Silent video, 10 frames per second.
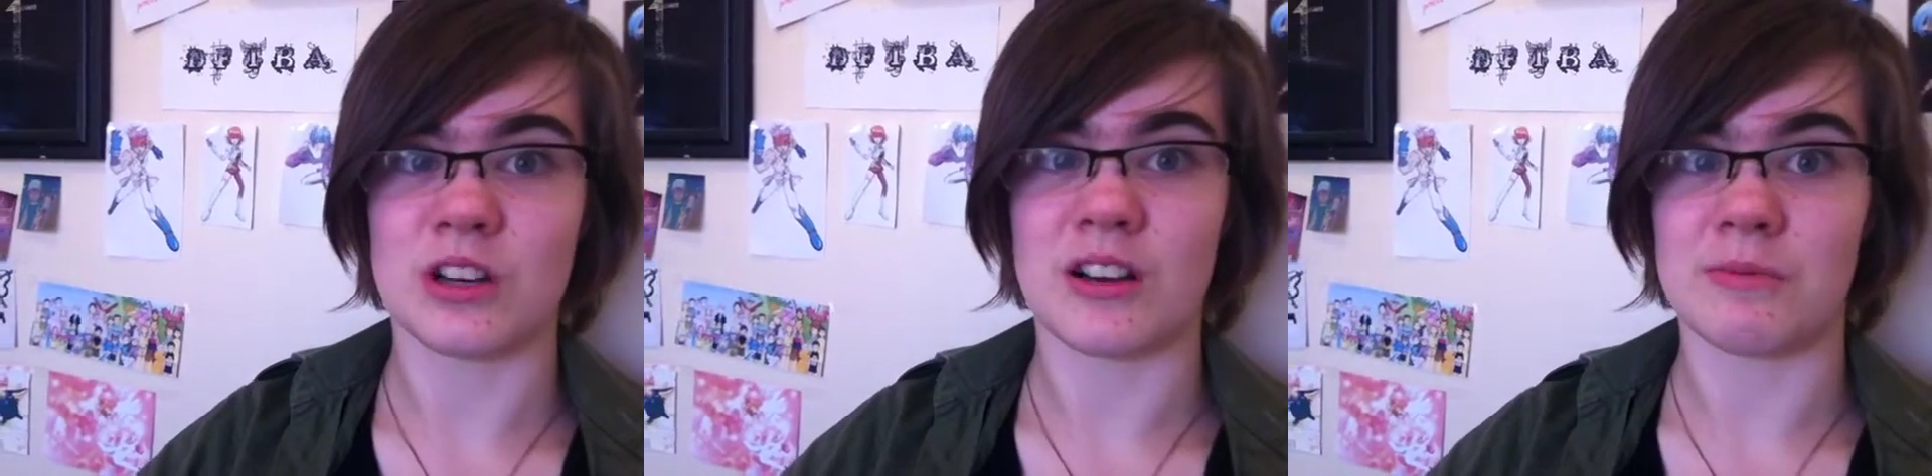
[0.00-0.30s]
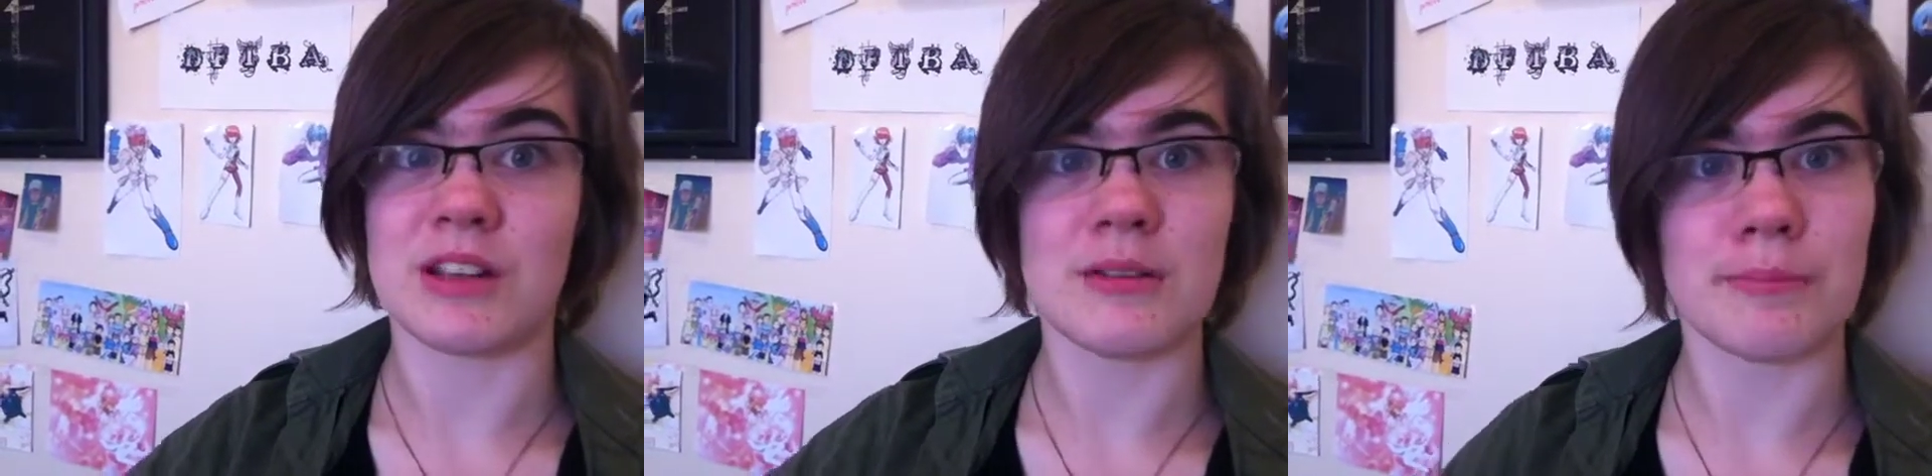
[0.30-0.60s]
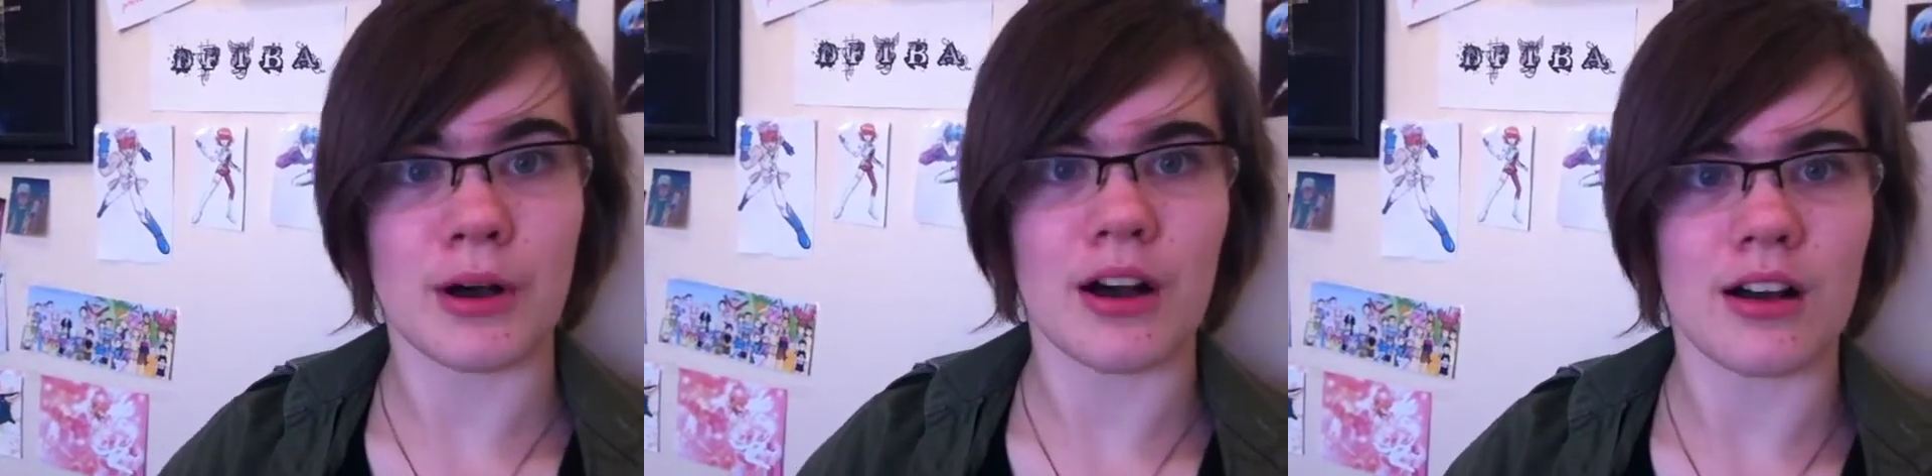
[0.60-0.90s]
I'm in a
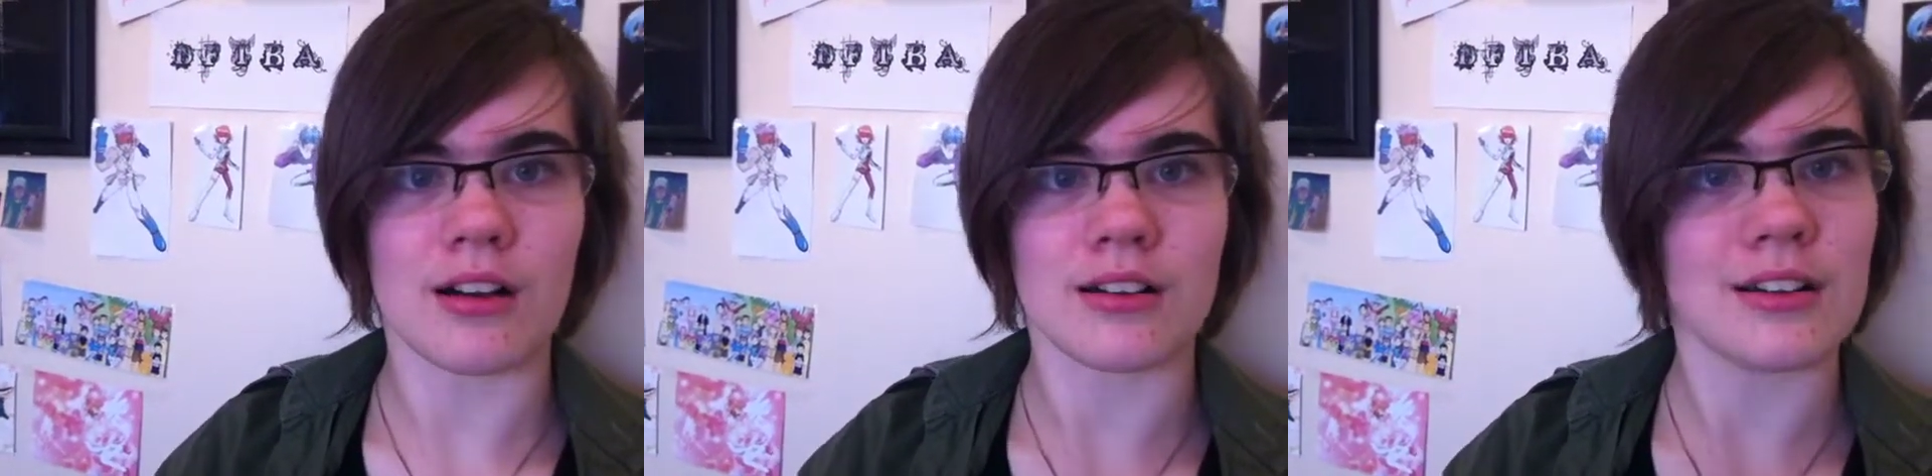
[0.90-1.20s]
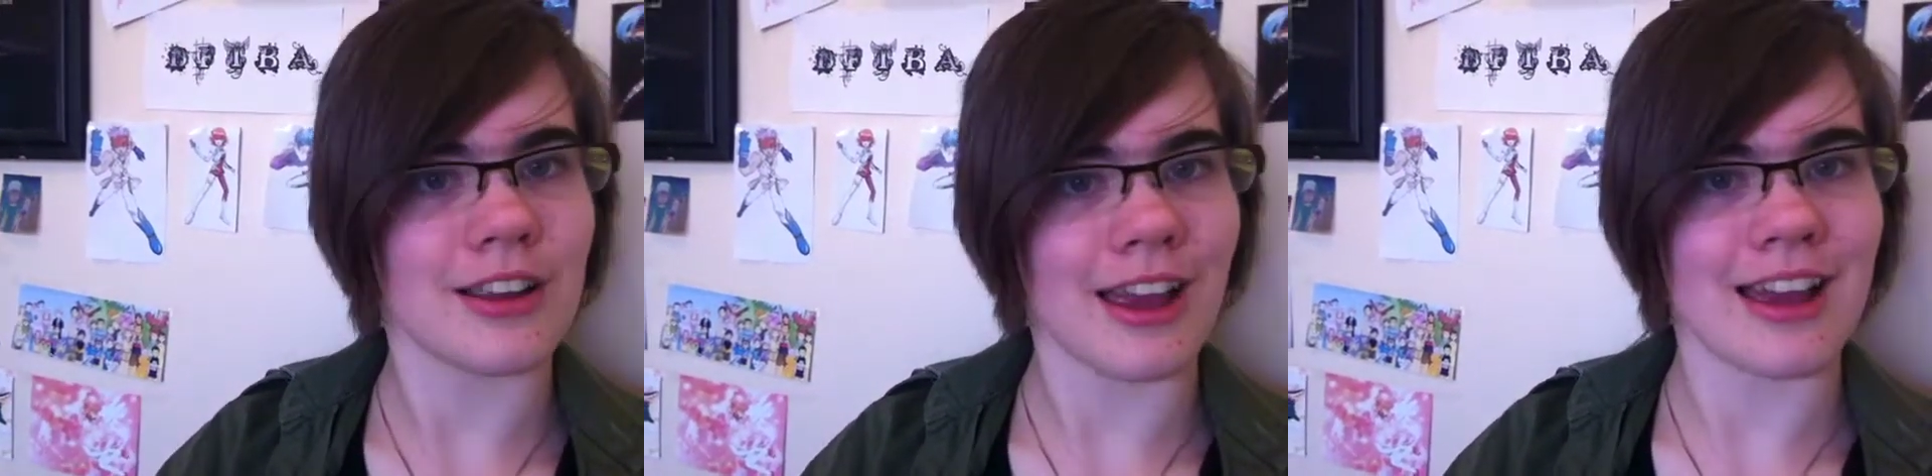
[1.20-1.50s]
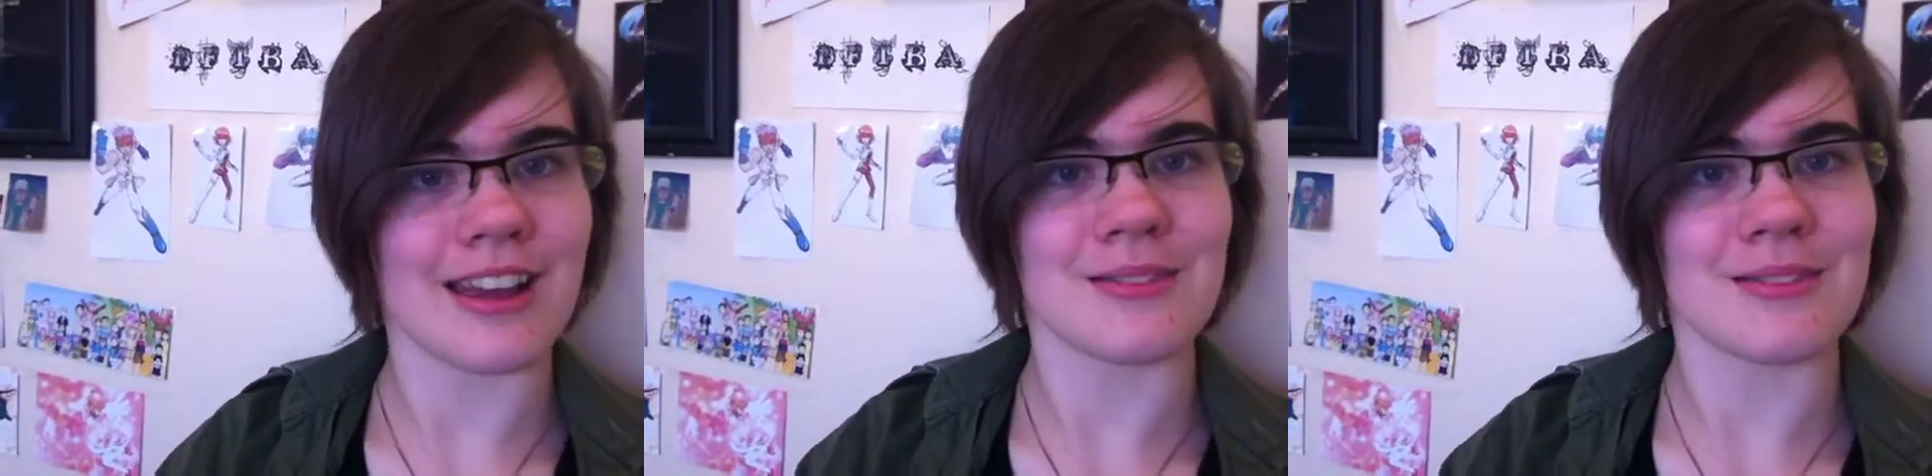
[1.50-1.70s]
part, okay?